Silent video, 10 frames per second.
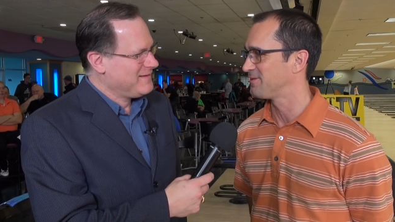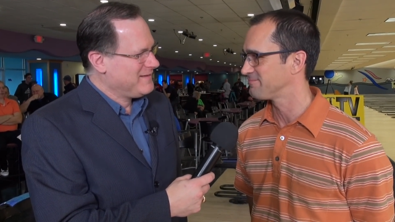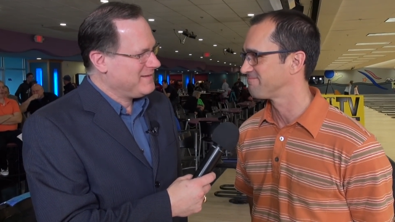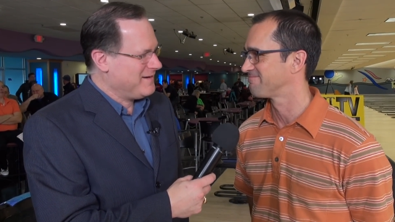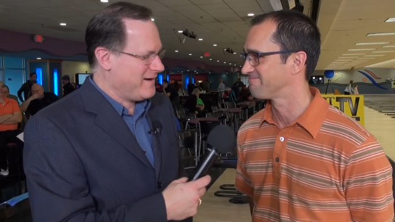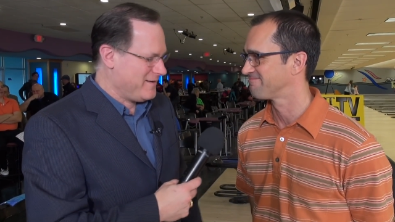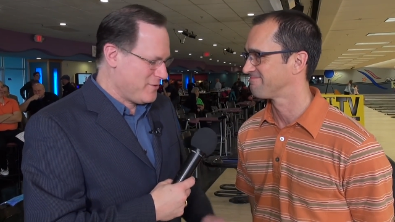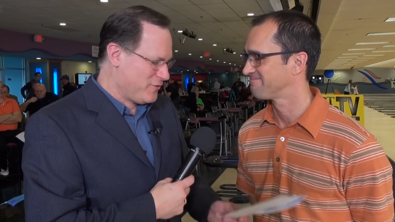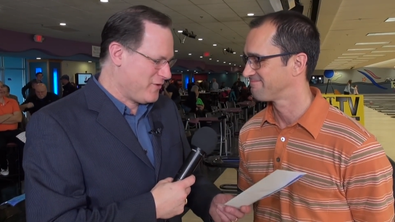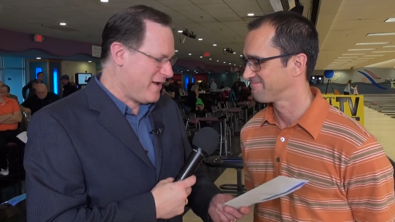Speaker 1: out. All right,
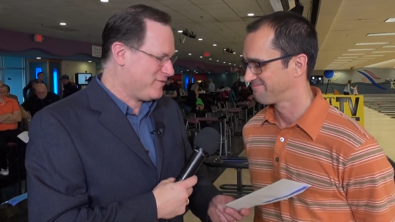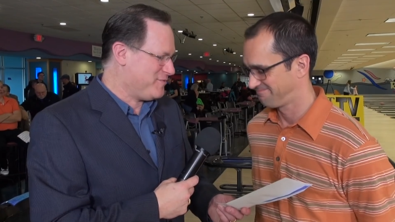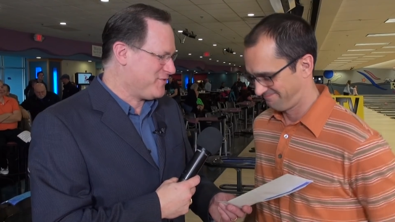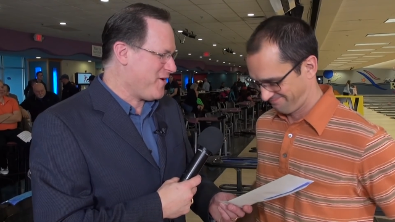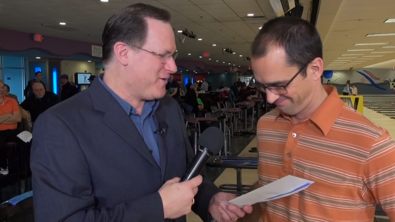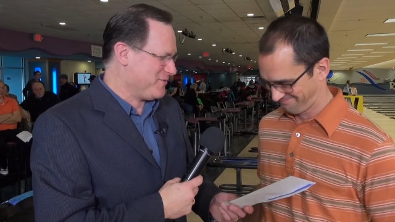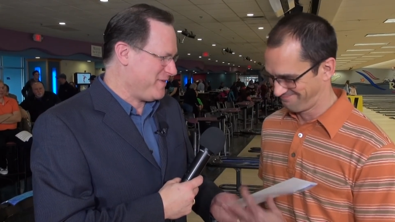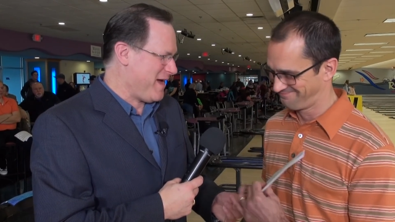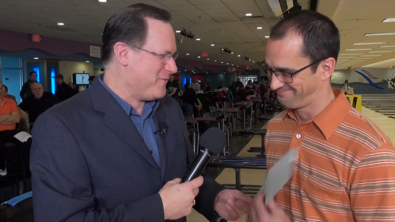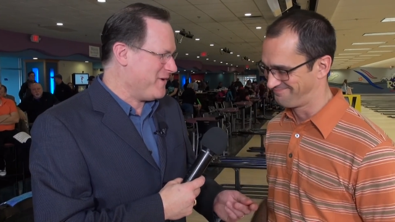go drown some sorrows
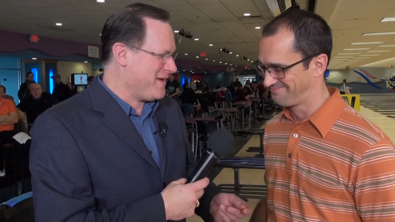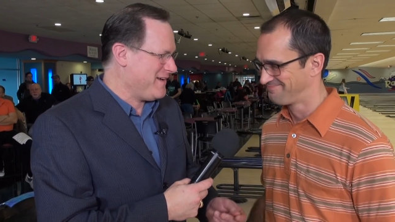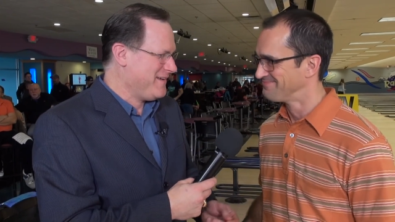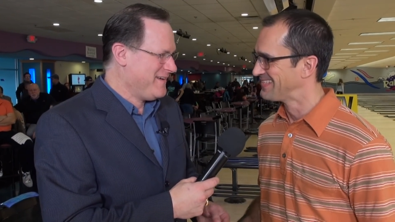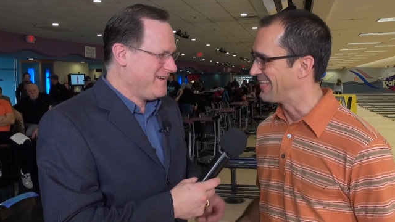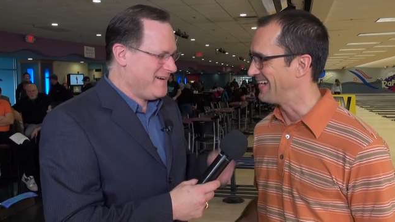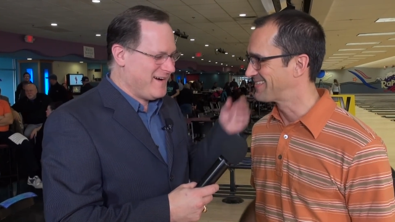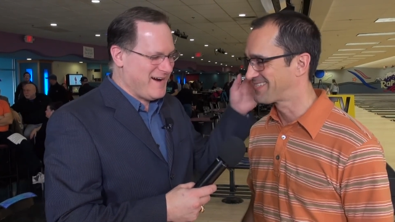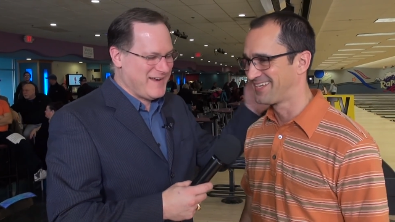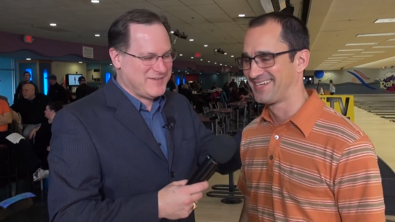with that, will you?
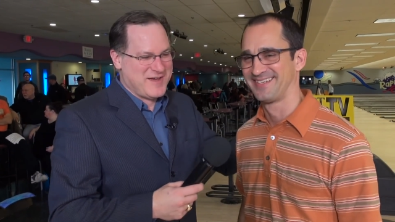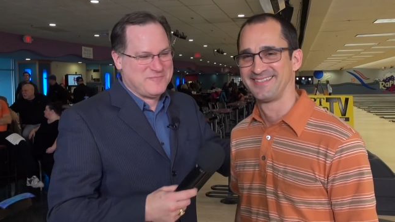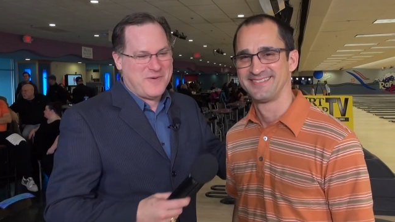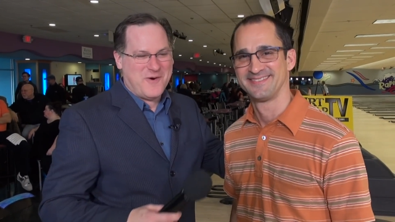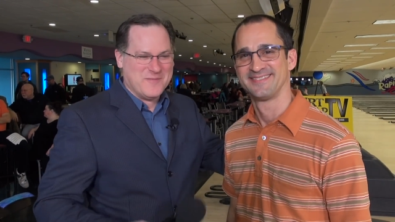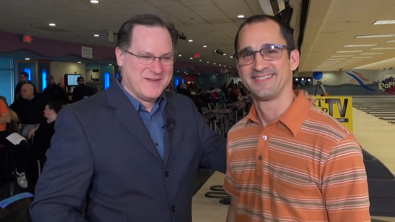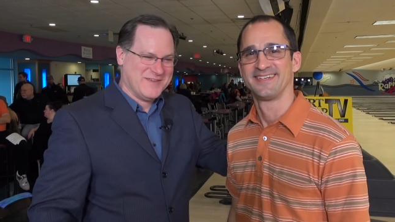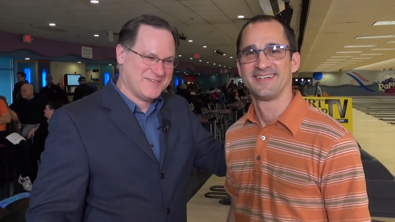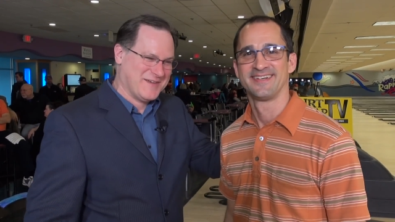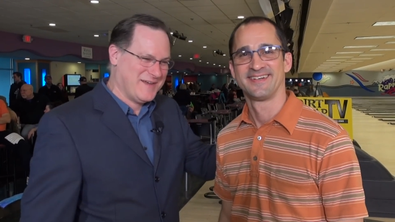Thanks. All right, Jeff
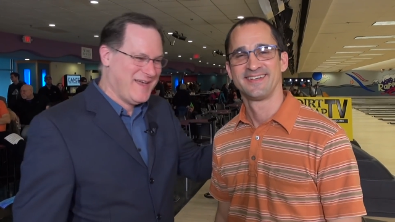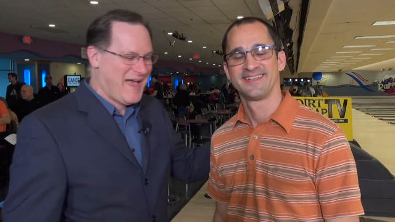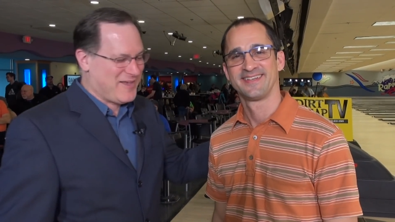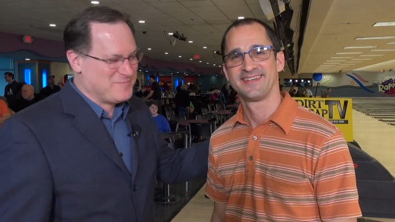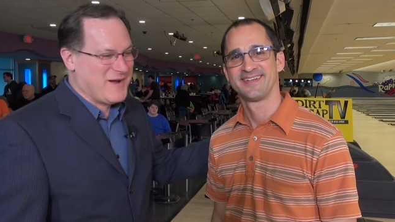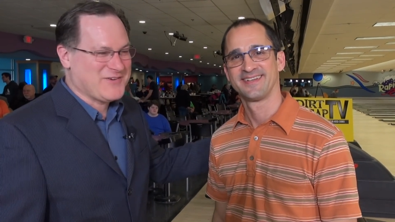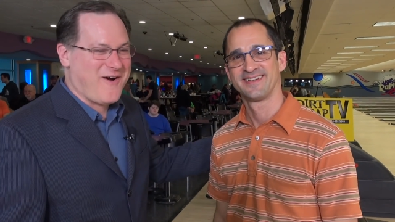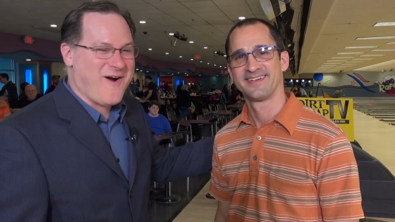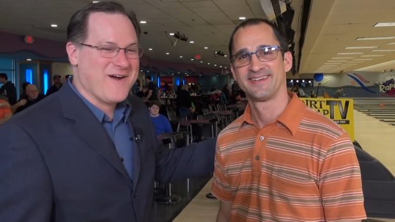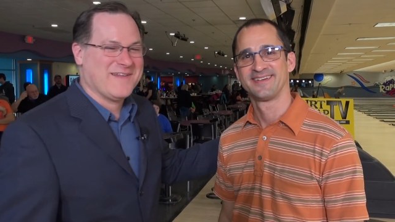Pohlman is uh, as much
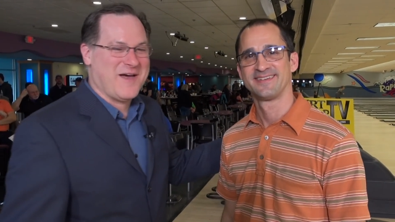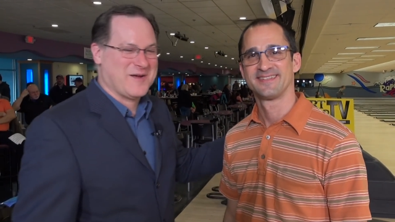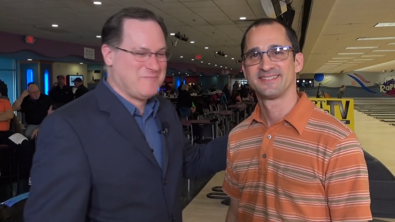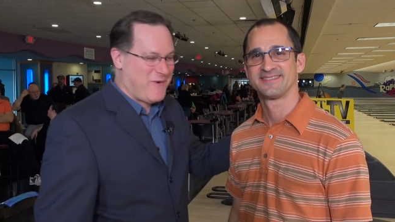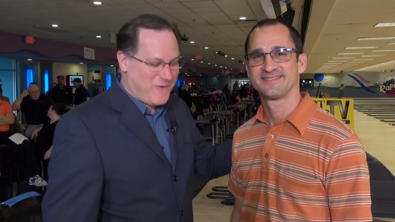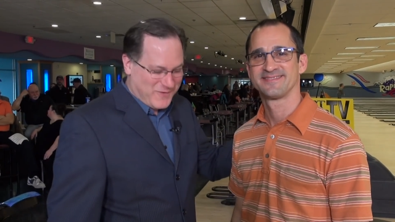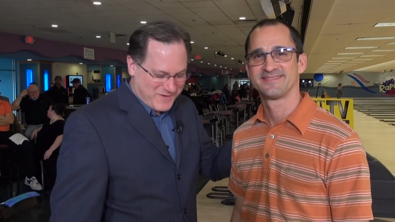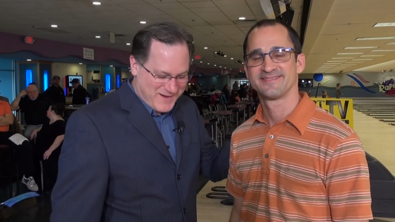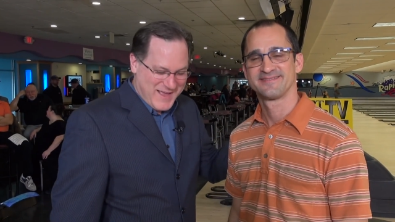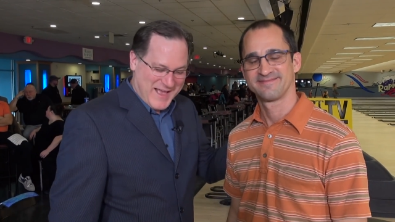a hard luck
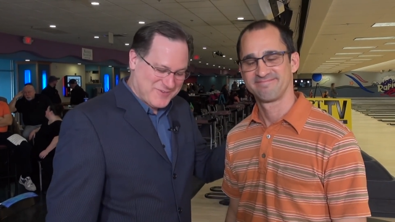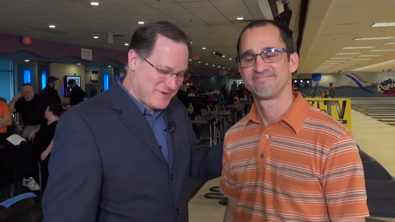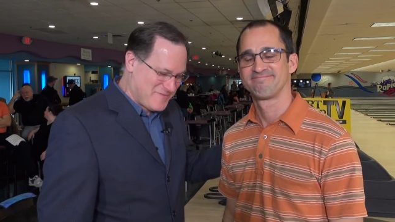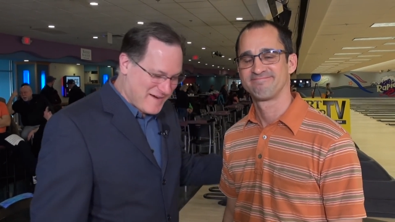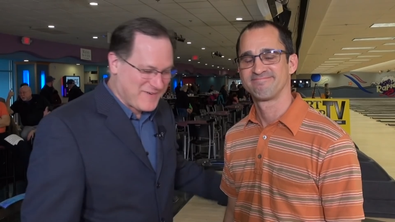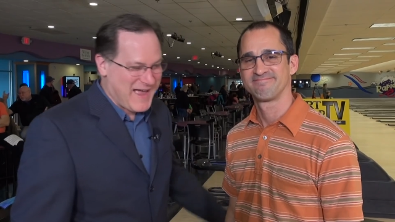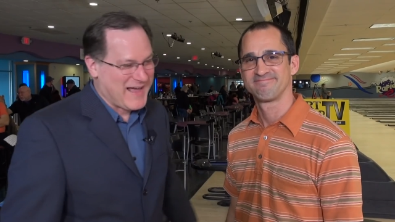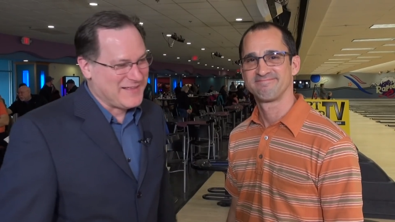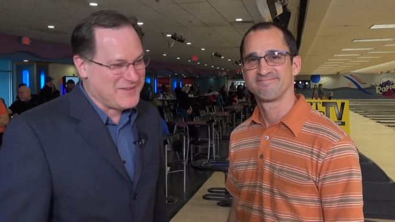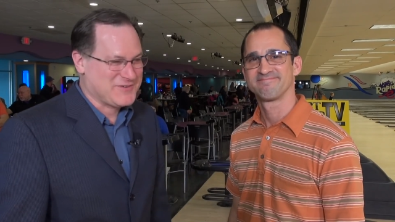bowler as we've ever
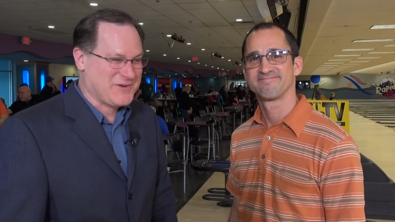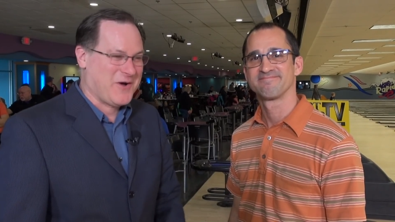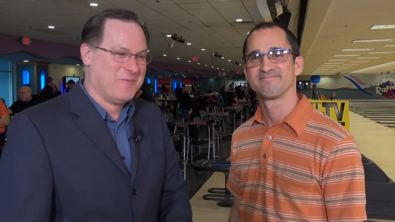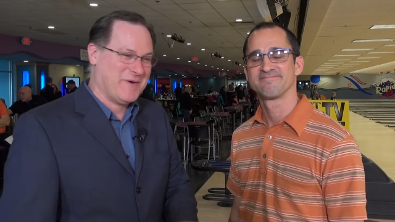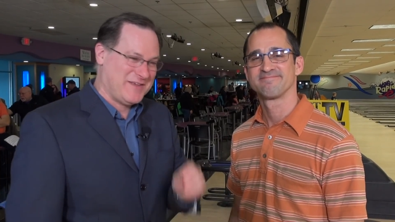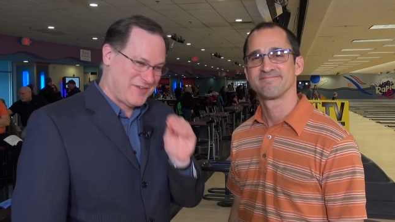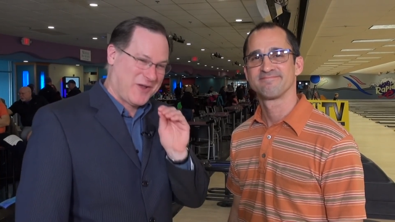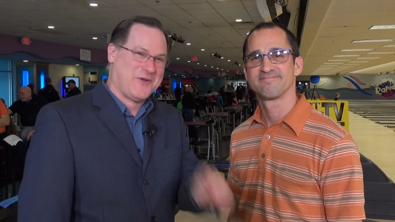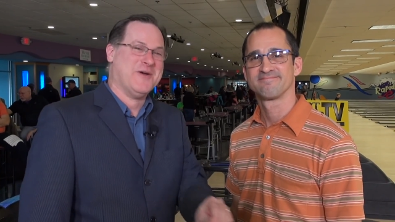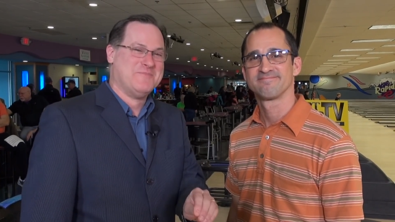had on this show, but he's
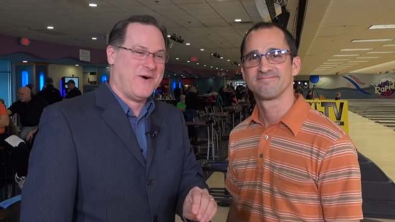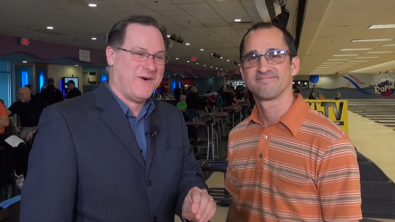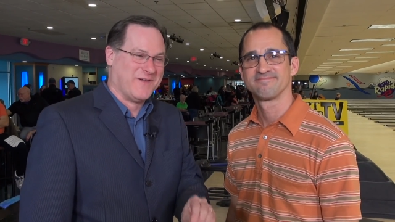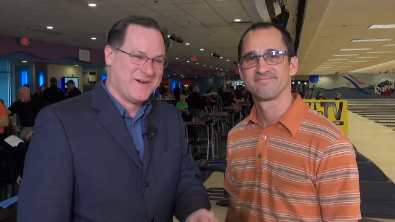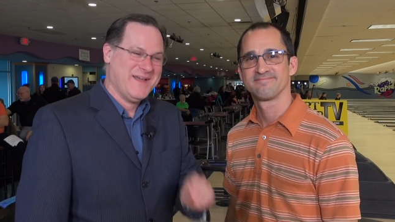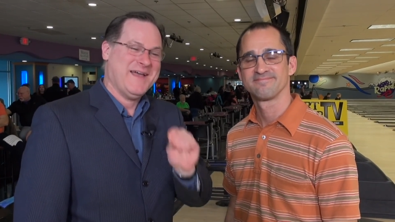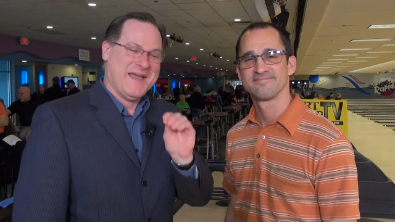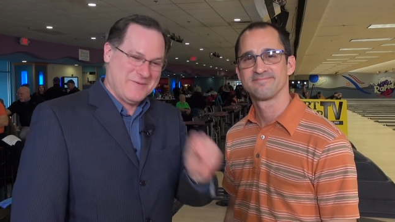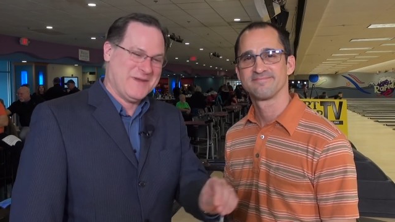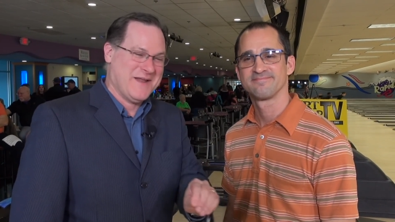a good bowler,
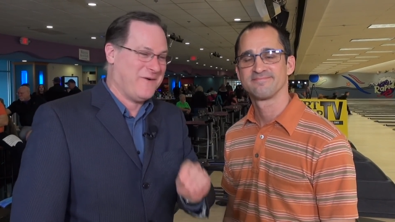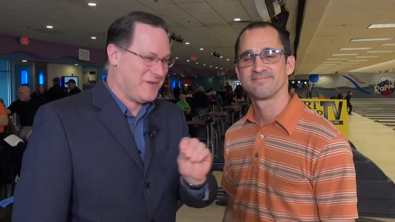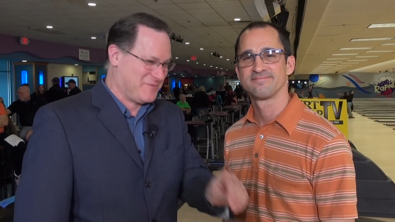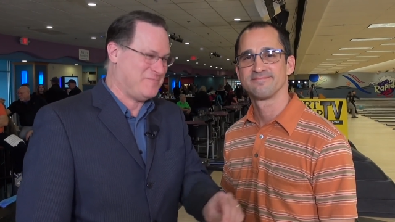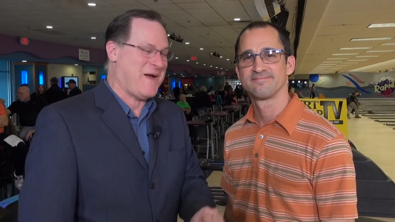and we know there's